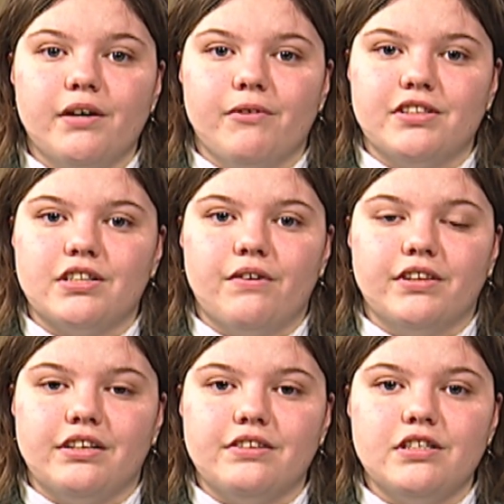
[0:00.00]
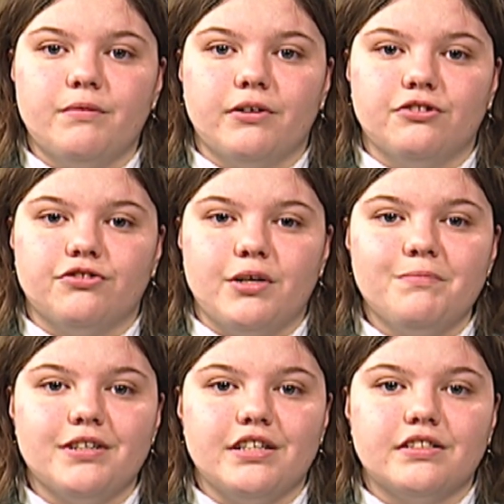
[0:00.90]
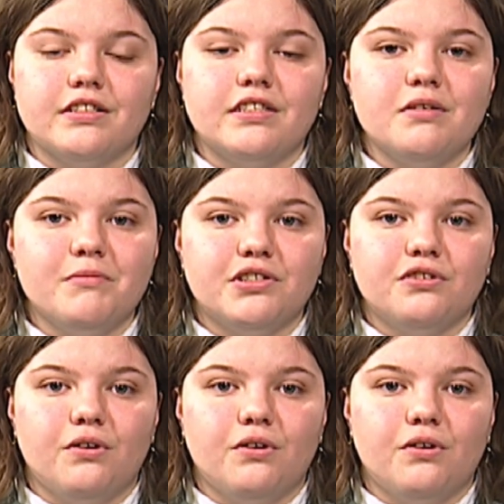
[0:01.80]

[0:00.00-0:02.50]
and wants to go on the Disney World trip needs to see Mr.